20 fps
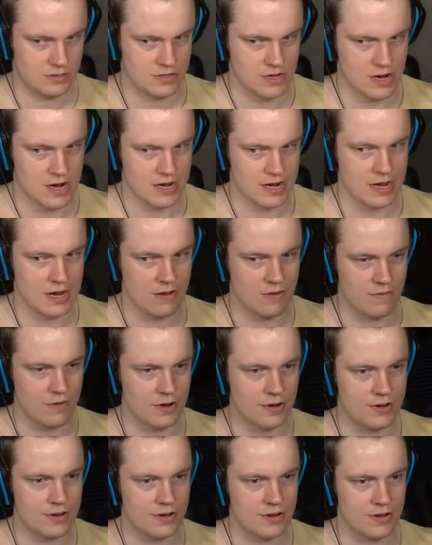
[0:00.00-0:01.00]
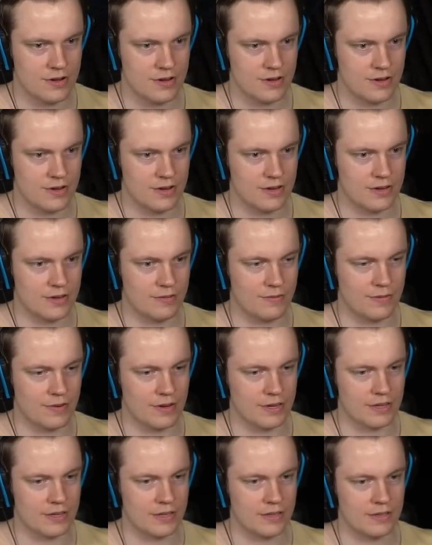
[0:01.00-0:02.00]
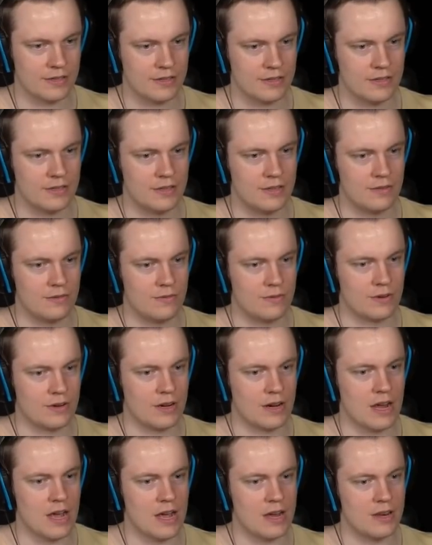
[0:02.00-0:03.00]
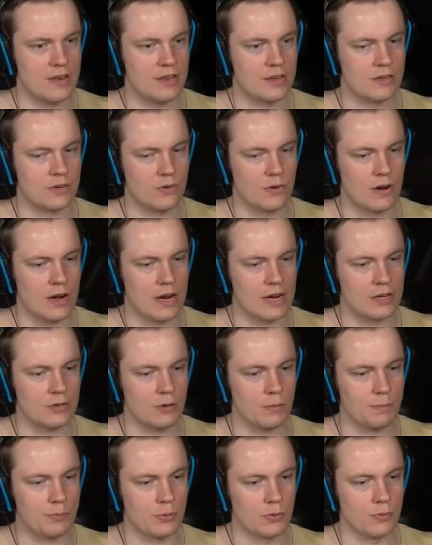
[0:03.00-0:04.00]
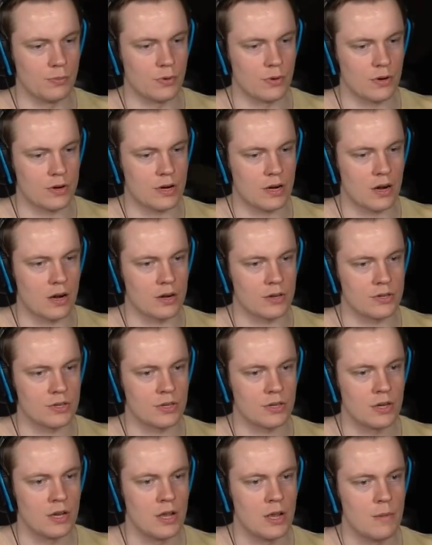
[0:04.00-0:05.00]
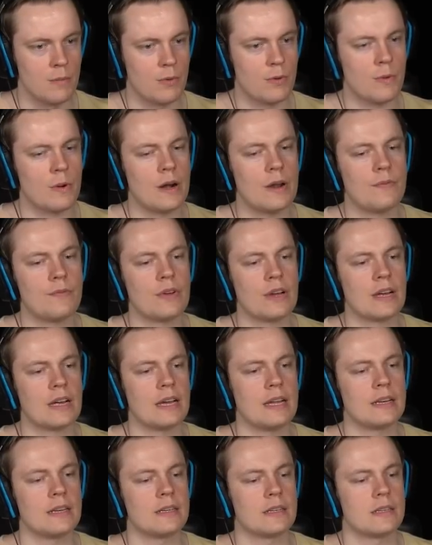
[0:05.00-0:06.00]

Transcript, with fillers: I can't reach. This is fucked. I'm gonna hide in this corner. I guess I'll pull more cards. But what if I get...